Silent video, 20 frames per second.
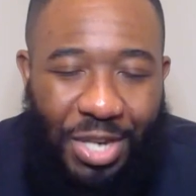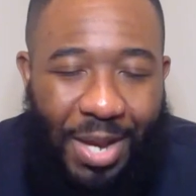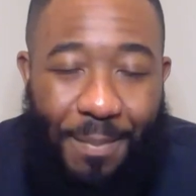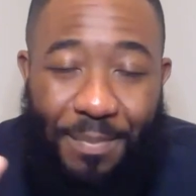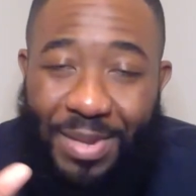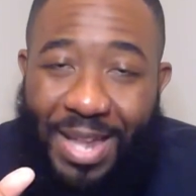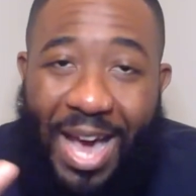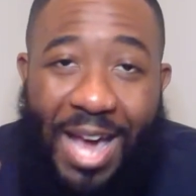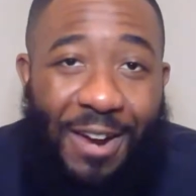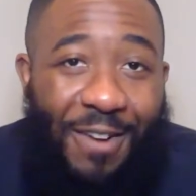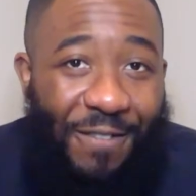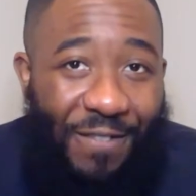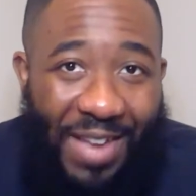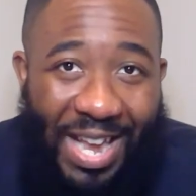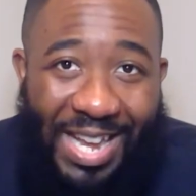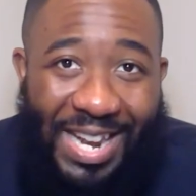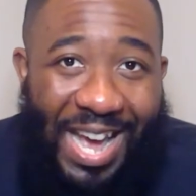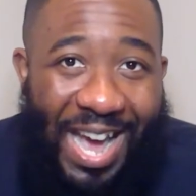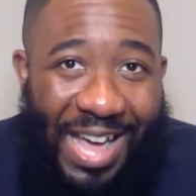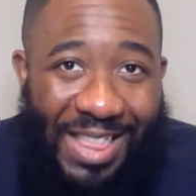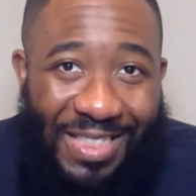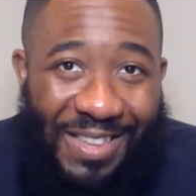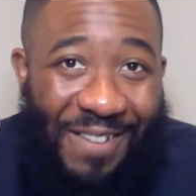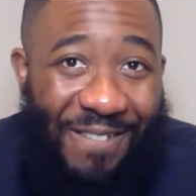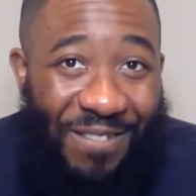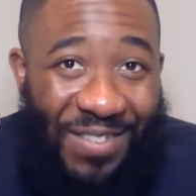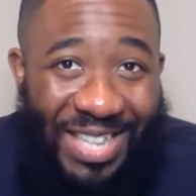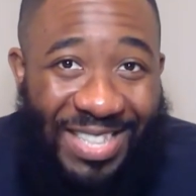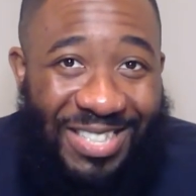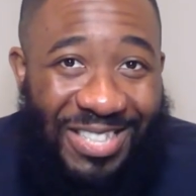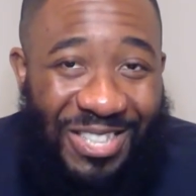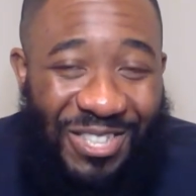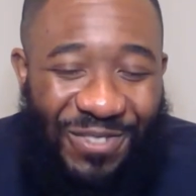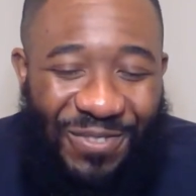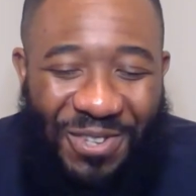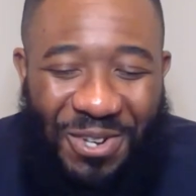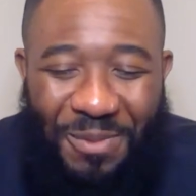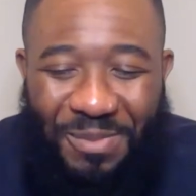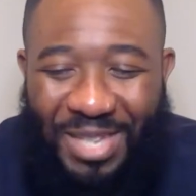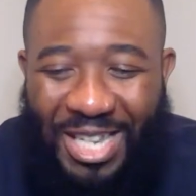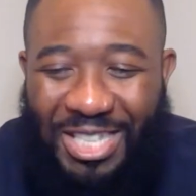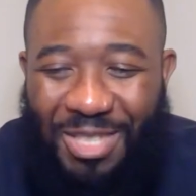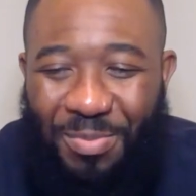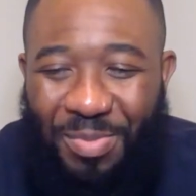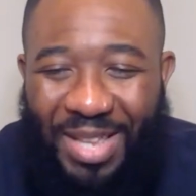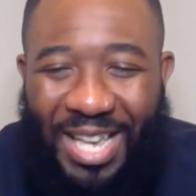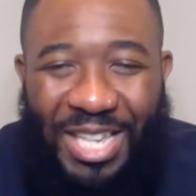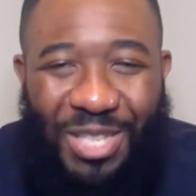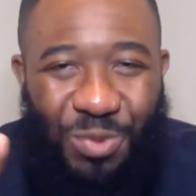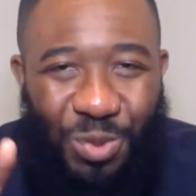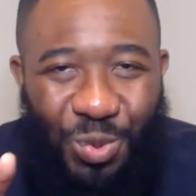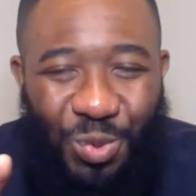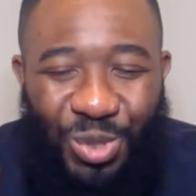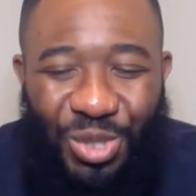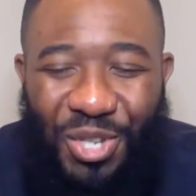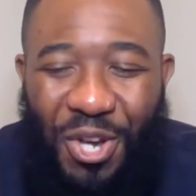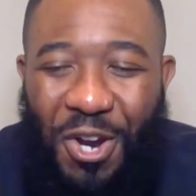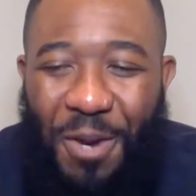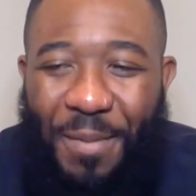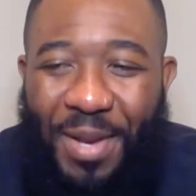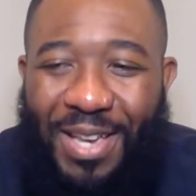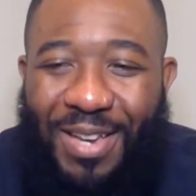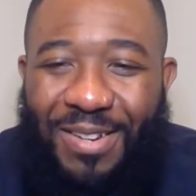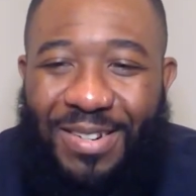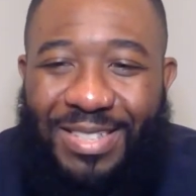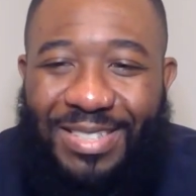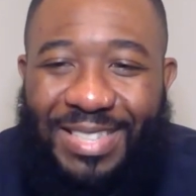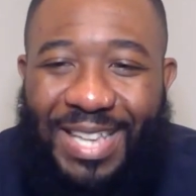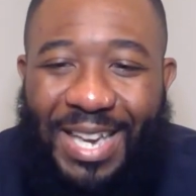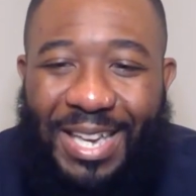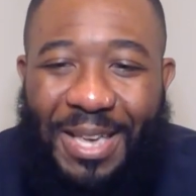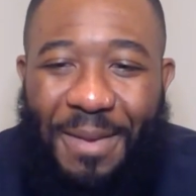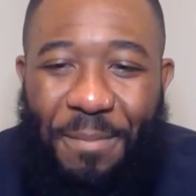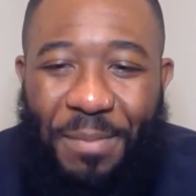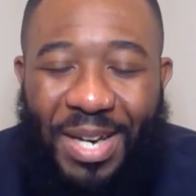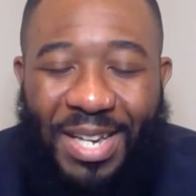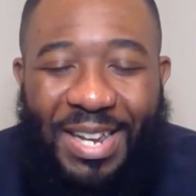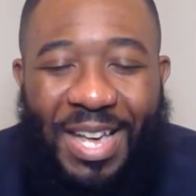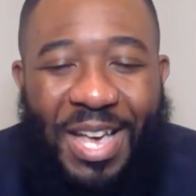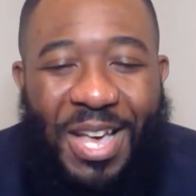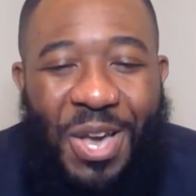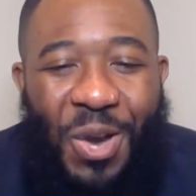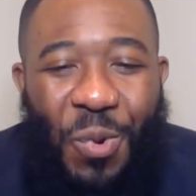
I'm not a fan of how the events of this film takes place, which we'll talk about here in a second, but